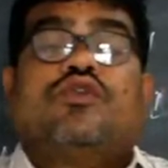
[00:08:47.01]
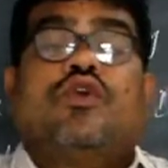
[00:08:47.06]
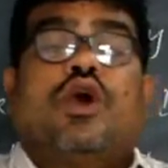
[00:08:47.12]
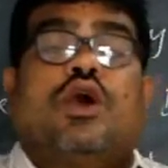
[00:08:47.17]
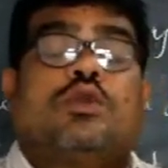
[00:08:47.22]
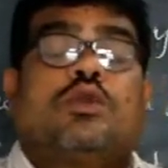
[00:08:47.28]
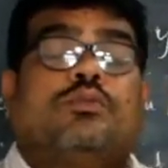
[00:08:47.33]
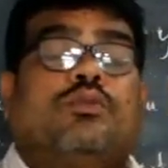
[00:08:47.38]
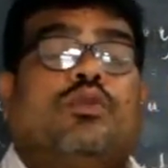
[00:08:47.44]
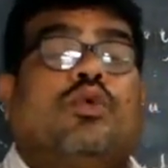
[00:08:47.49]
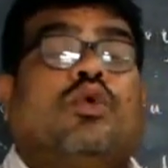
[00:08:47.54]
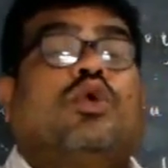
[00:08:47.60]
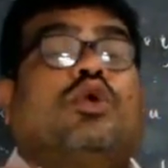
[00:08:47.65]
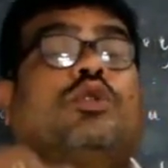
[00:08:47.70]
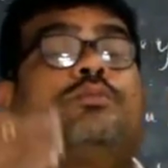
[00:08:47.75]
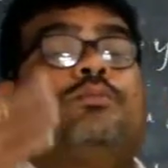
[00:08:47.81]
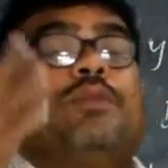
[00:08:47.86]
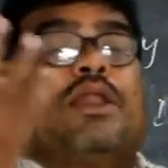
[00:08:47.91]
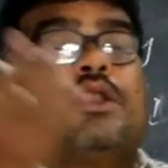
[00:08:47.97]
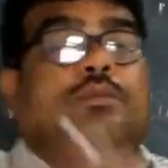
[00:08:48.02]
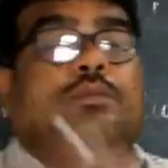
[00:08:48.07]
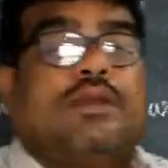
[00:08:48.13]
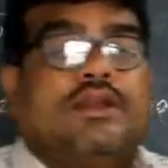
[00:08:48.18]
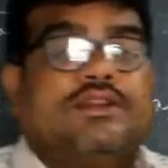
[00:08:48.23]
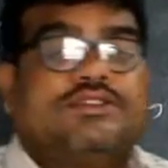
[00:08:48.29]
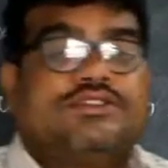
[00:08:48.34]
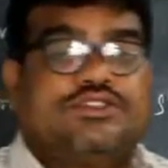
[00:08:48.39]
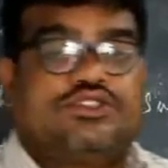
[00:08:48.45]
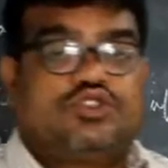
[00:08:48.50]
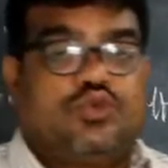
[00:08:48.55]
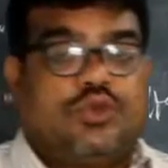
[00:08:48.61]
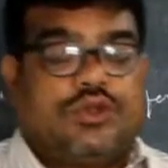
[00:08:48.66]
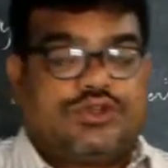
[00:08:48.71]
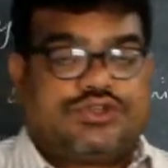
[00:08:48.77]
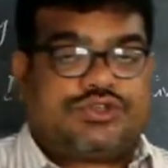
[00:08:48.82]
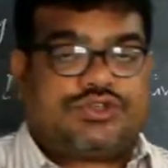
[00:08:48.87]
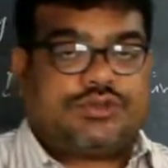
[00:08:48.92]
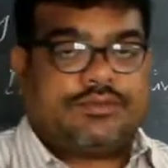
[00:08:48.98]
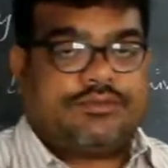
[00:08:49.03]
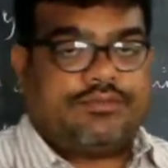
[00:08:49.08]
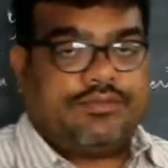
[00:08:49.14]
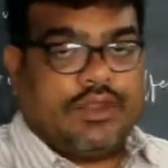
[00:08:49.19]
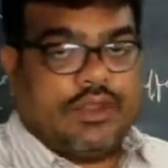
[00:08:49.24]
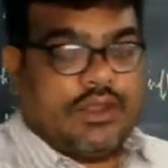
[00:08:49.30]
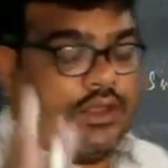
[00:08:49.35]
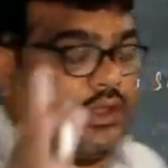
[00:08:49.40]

for more permanent situation.